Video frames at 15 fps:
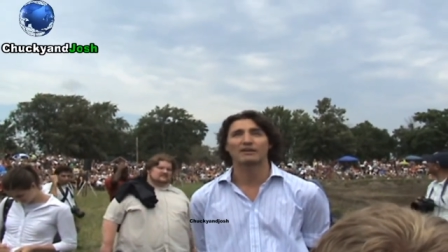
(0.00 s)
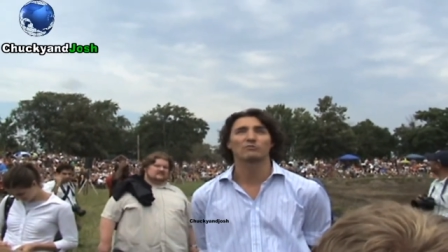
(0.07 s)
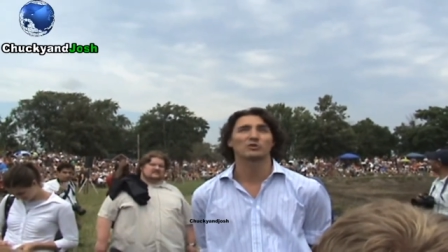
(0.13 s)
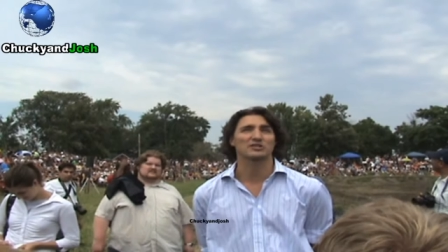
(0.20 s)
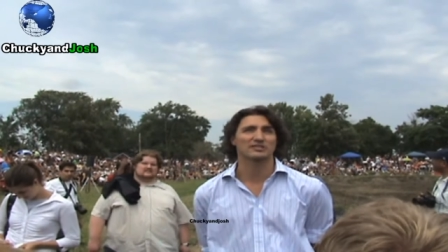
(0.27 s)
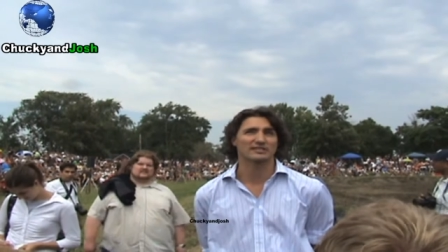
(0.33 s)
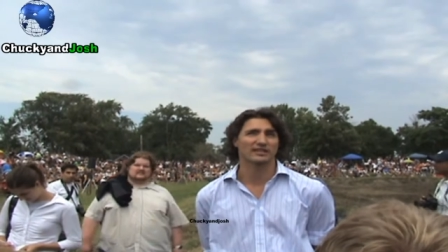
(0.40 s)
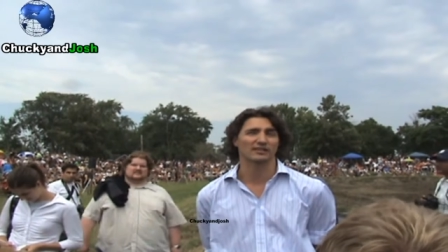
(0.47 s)
And
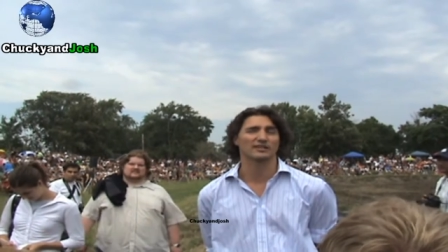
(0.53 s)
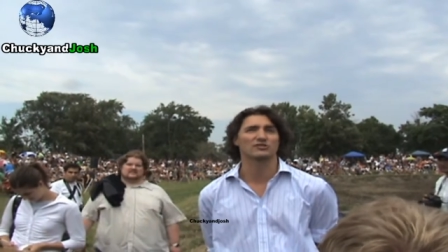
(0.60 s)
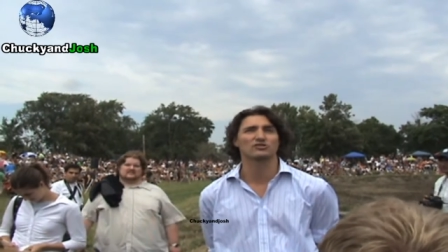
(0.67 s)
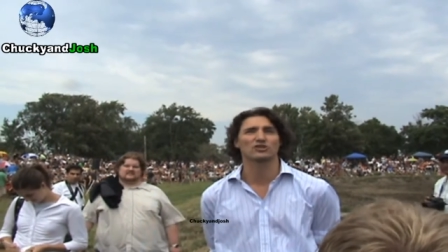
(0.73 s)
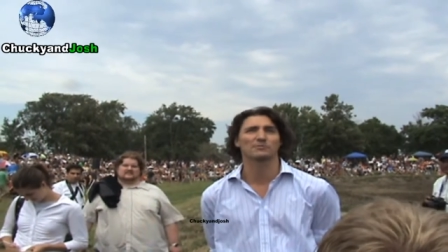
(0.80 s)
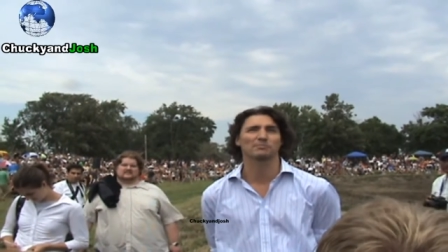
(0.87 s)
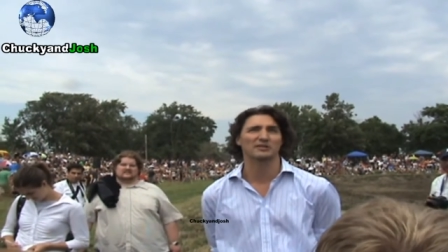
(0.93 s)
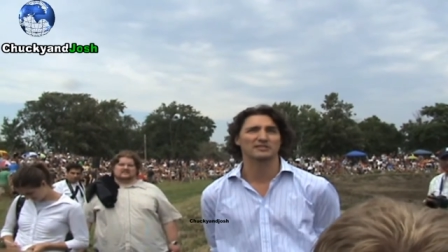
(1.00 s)
we're still in
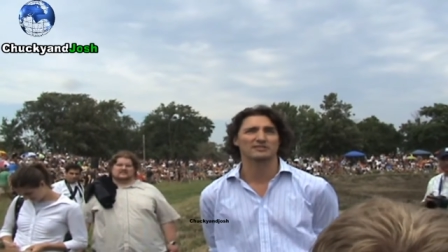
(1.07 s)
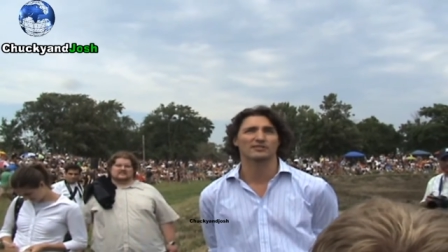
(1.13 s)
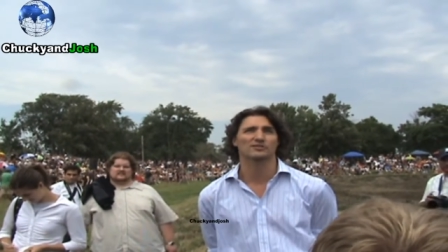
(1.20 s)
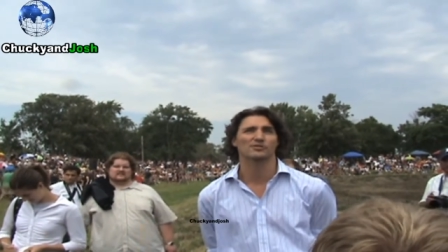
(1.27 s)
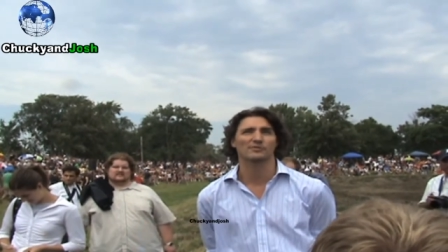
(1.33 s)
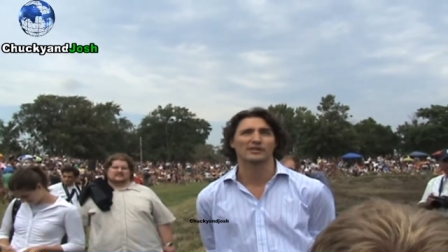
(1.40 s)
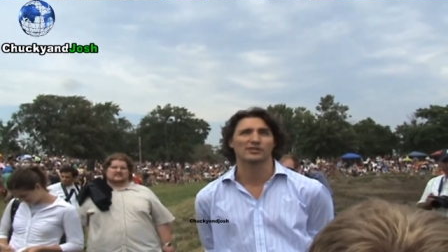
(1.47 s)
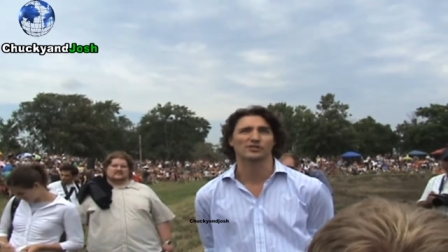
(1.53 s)
surplus
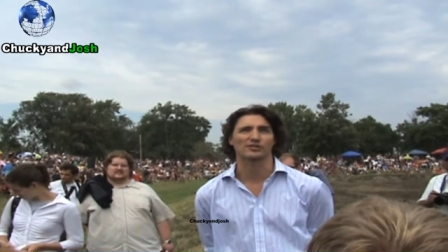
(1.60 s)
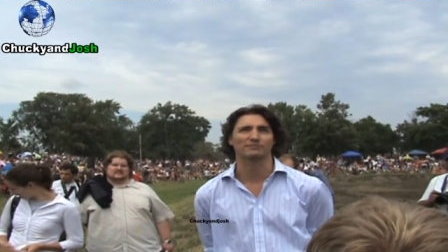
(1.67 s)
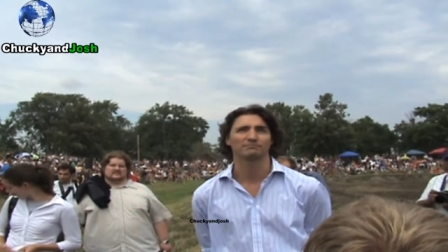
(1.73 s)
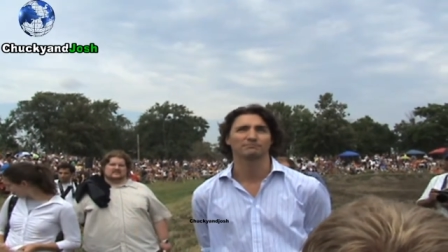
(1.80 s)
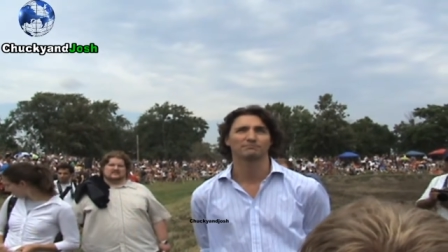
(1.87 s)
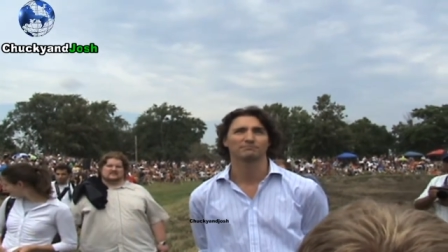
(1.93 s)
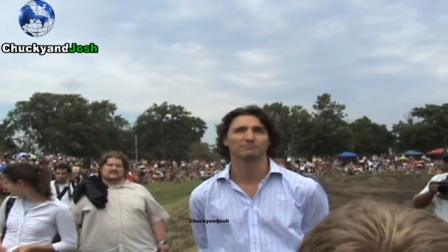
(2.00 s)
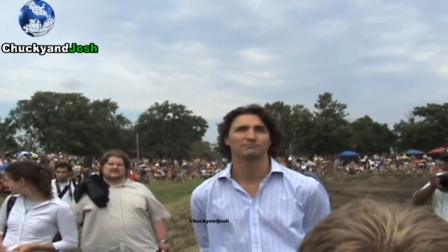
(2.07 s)
situation.
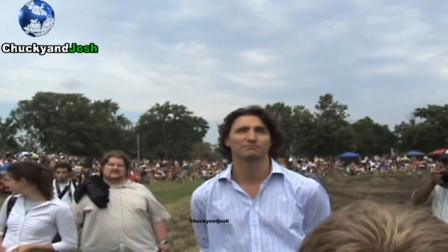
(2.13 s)
Okay,